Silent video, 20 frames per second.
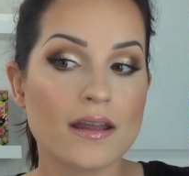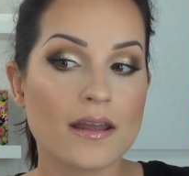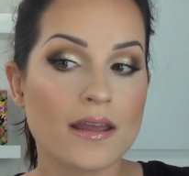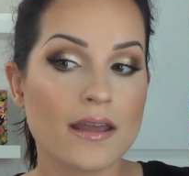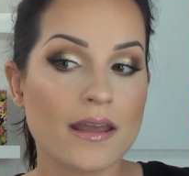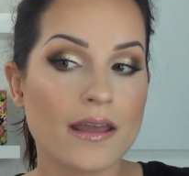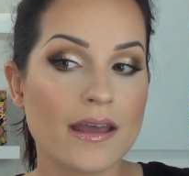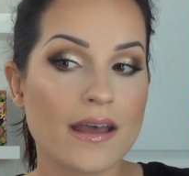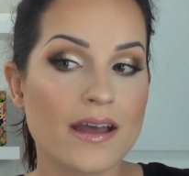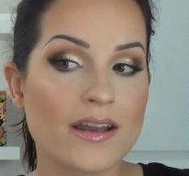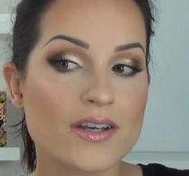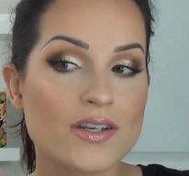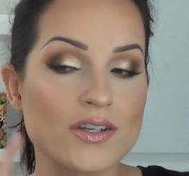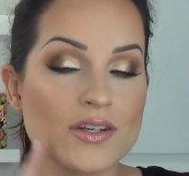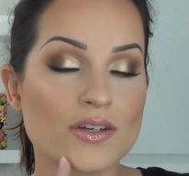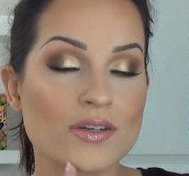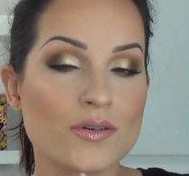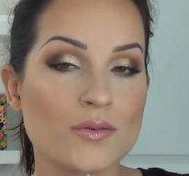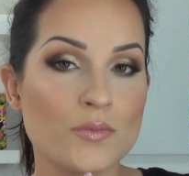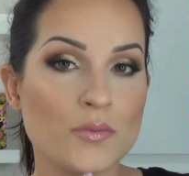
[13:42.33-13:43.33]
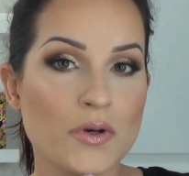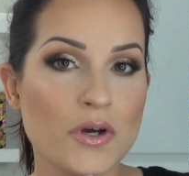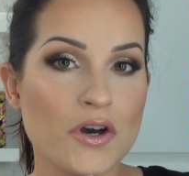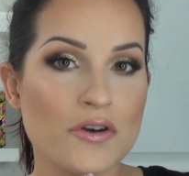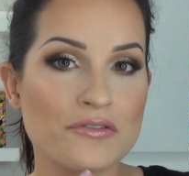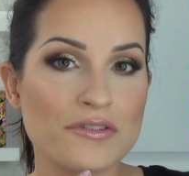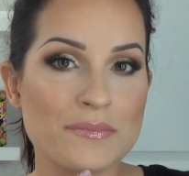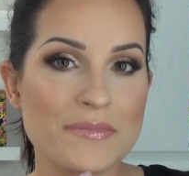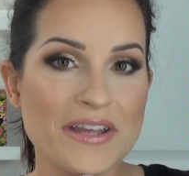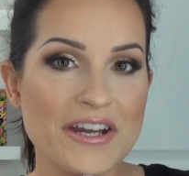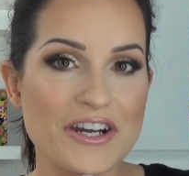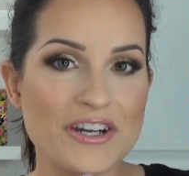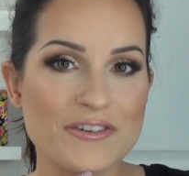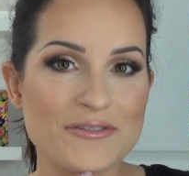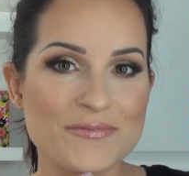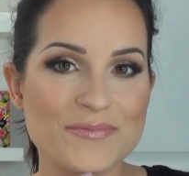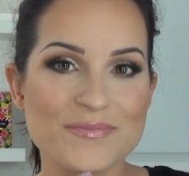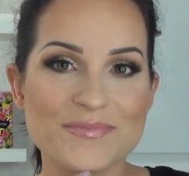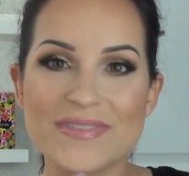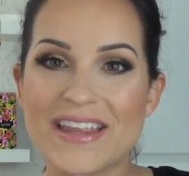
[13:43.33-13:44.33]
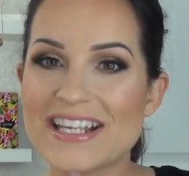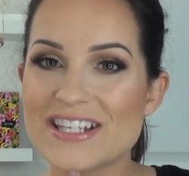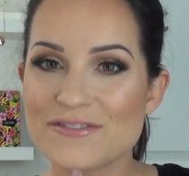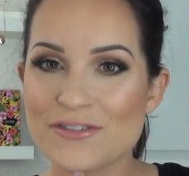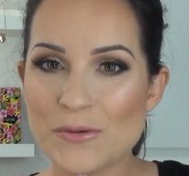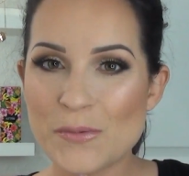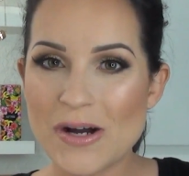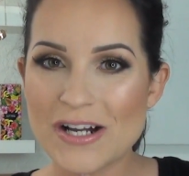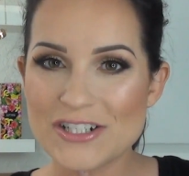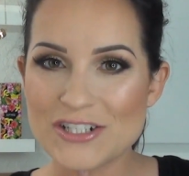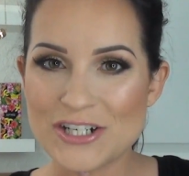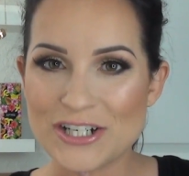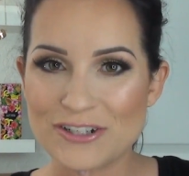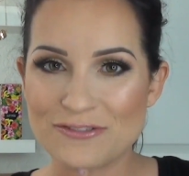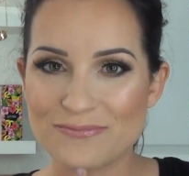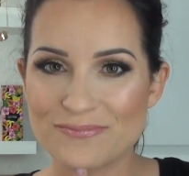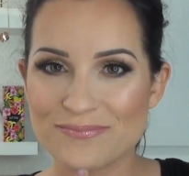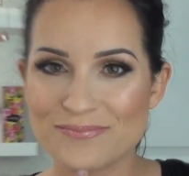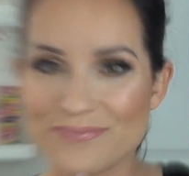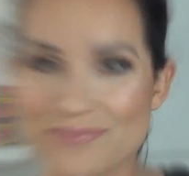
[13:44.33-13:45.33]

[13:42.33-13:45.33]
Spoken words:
and we'll go from there. Thanks for watching.